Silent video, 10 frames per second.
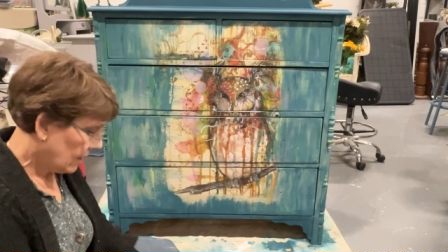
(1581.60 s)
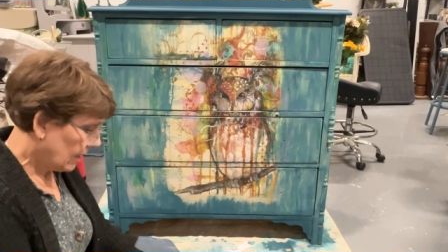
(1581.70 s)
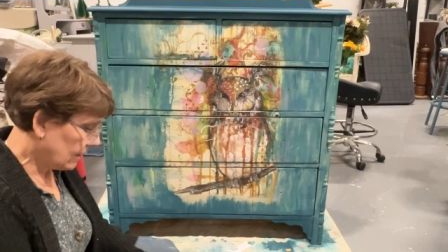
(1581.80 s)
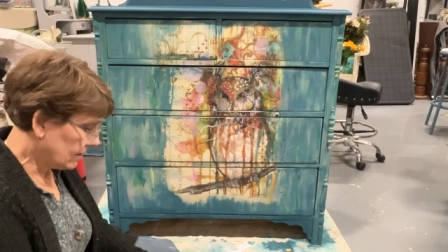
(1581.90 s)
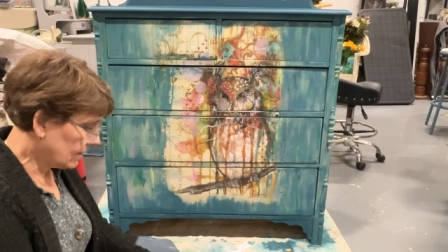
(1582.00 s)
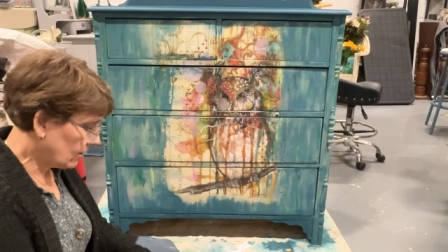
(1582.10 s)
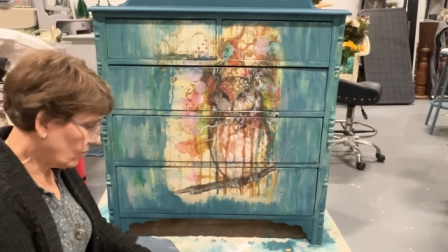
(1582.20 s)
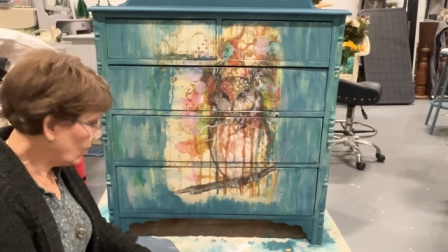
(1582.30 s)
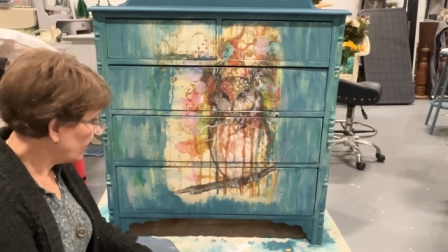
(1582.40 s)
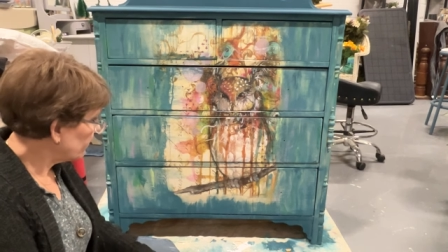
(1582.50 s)
And
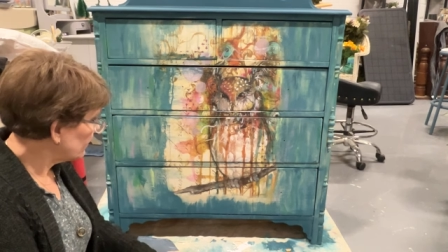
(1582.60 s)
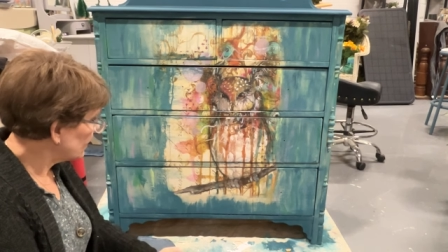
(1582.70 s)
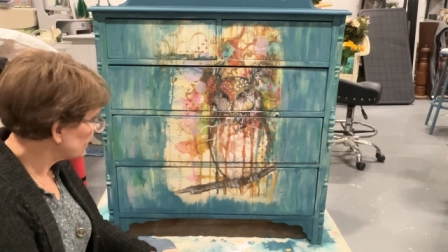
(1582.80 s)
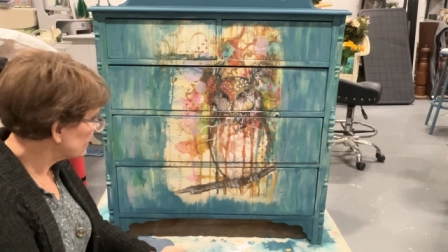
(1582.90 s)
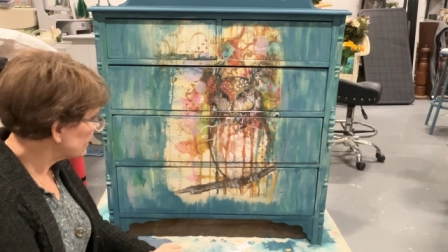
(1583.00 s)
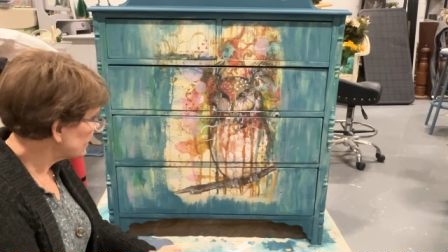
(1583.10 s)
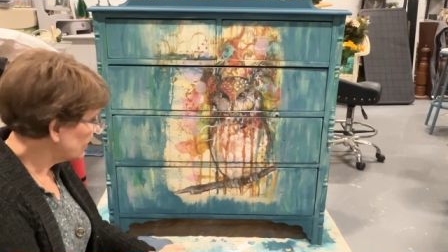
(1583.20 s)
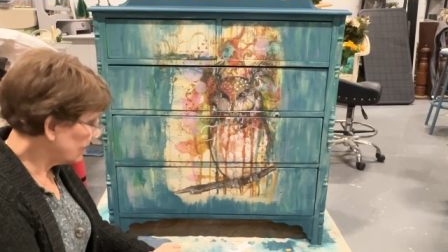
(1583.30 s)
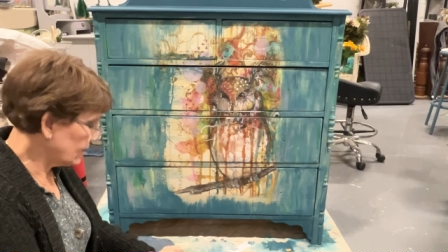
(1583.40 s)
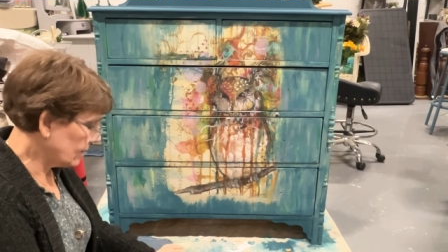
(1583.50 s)
so I'm
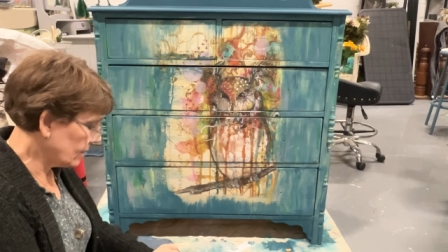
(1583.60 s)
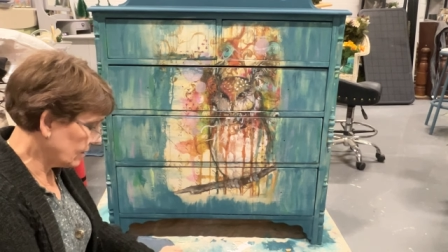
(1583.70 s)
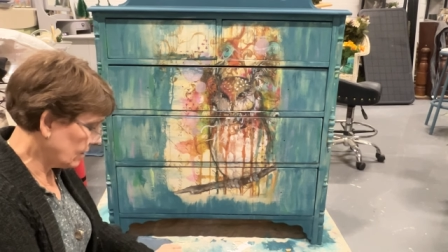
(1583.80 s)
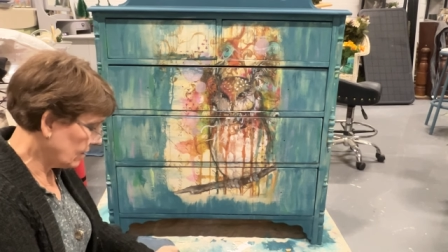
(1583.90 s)
mixing